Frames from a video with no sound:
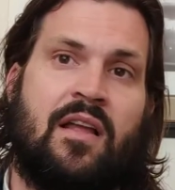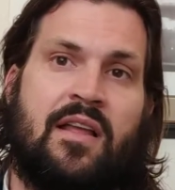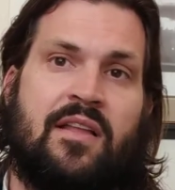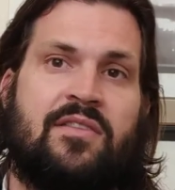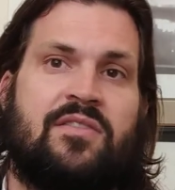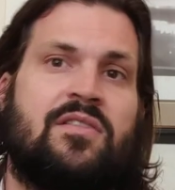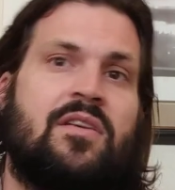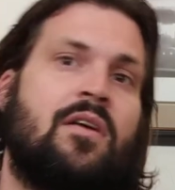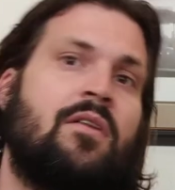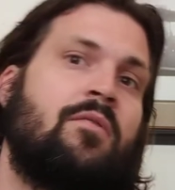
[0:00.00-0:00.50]

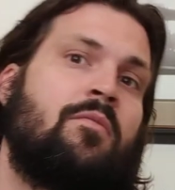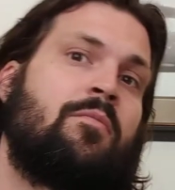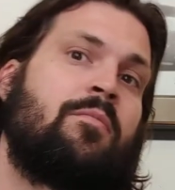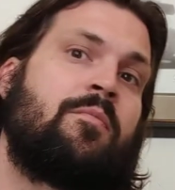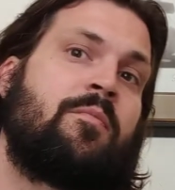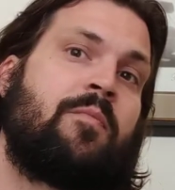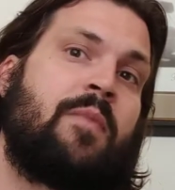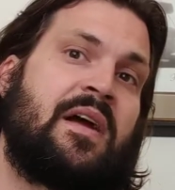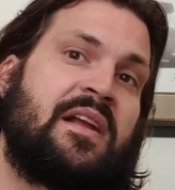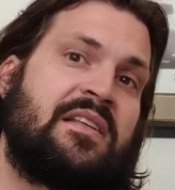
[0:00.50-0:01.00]
And so
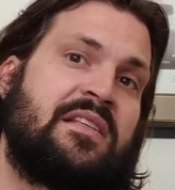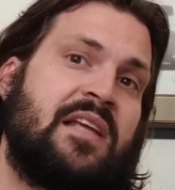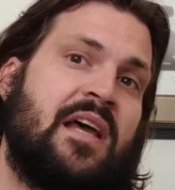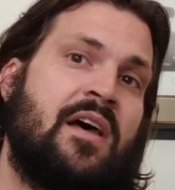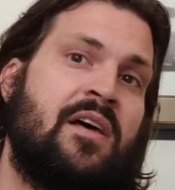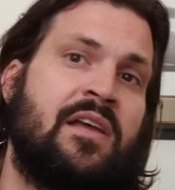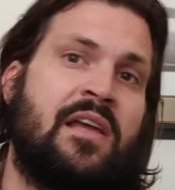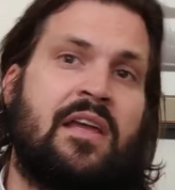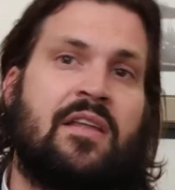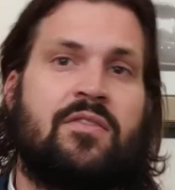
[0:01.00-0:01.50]
by
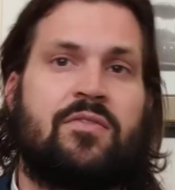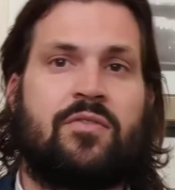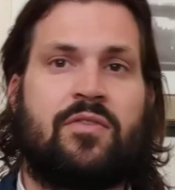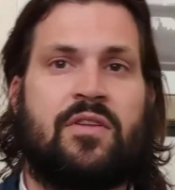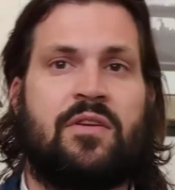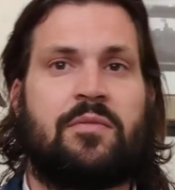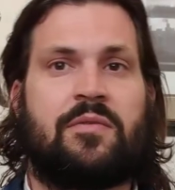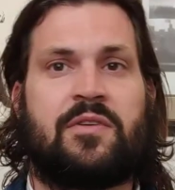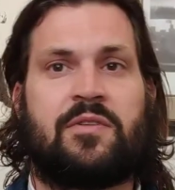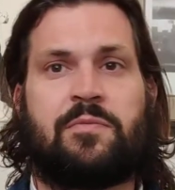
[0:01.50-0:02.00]
telling it through
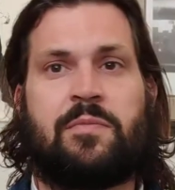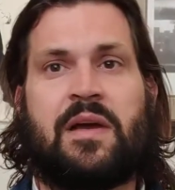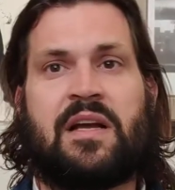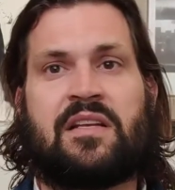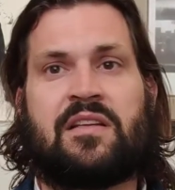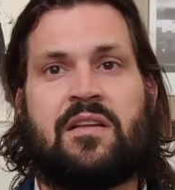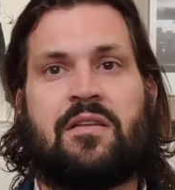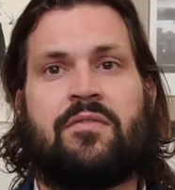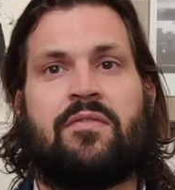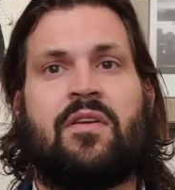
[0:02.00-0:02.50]
their
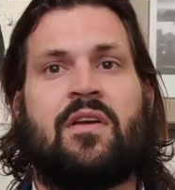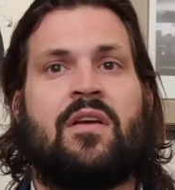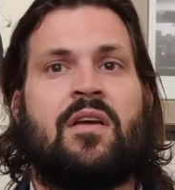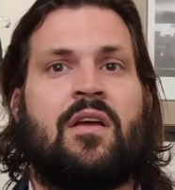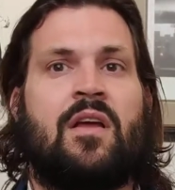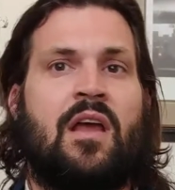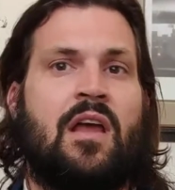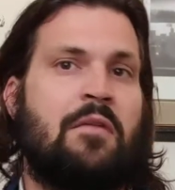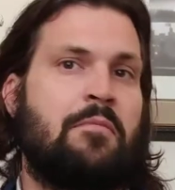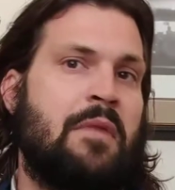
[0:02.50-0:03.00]
perspective,
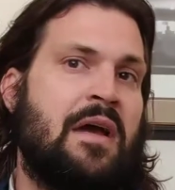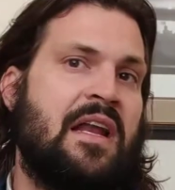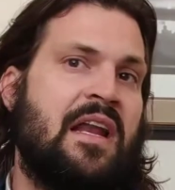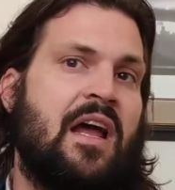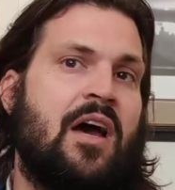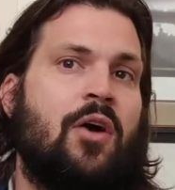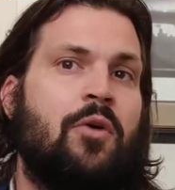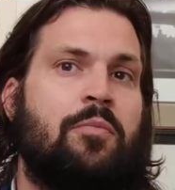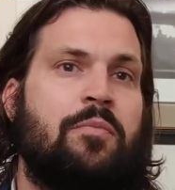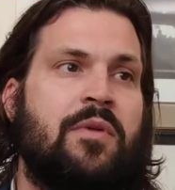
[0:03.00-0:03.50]
it might
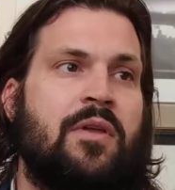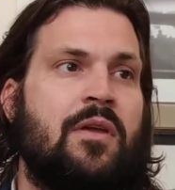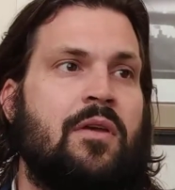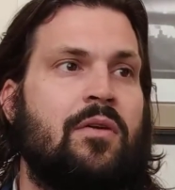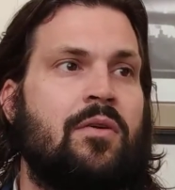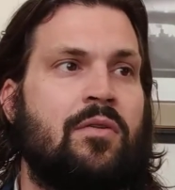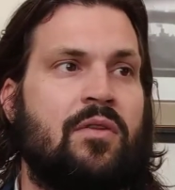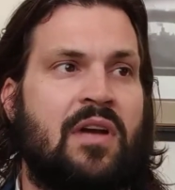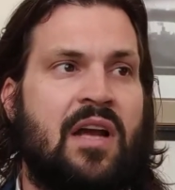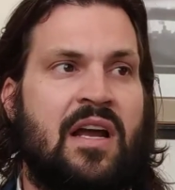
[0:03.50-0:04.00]
help
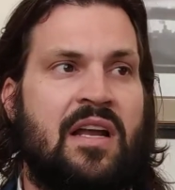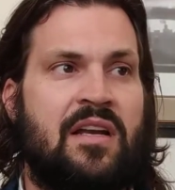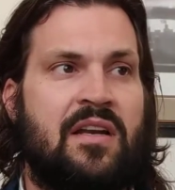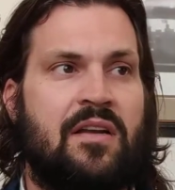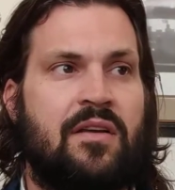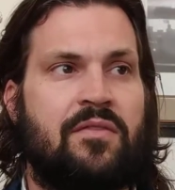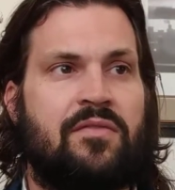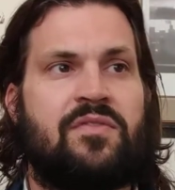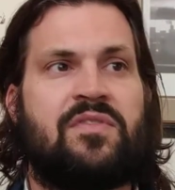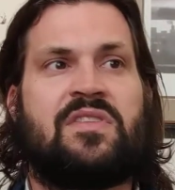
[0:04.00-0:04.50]
you kind
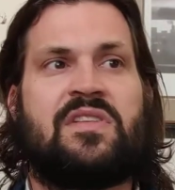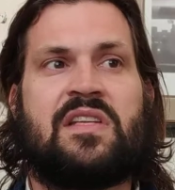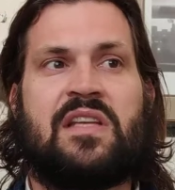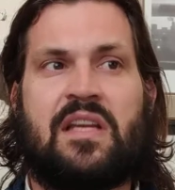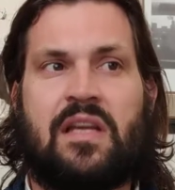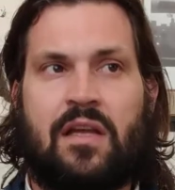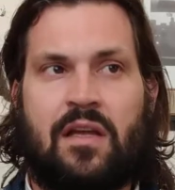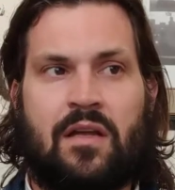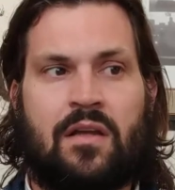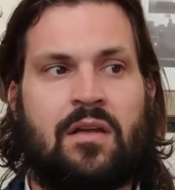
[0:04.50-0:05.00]
of
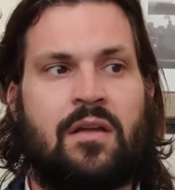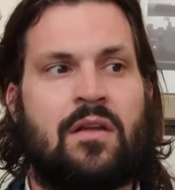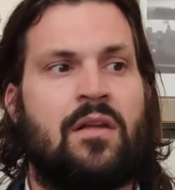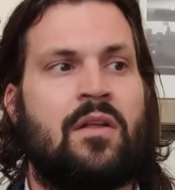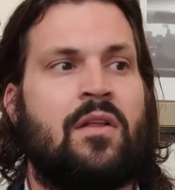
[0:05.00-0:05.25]
see,